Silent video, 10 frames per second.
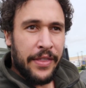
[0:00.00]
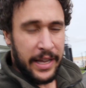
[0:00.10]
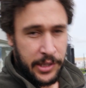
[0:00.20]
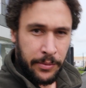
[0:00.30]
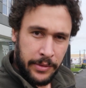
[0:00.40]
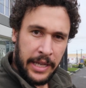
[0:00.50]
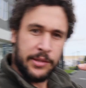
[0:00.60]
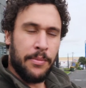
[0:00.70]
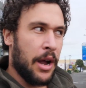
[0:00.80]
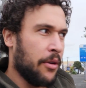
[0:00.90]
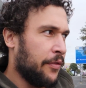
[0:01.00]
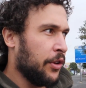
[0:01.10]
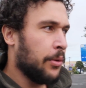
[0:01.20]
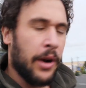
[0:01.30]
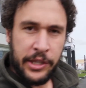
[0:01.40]
That's my
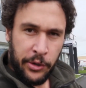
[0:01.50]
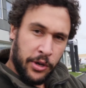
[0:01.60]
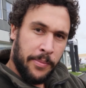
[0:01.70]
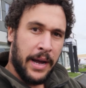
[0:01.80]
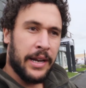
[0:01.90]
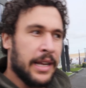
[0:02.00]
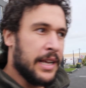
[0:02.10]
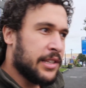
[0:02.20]
review where I talk about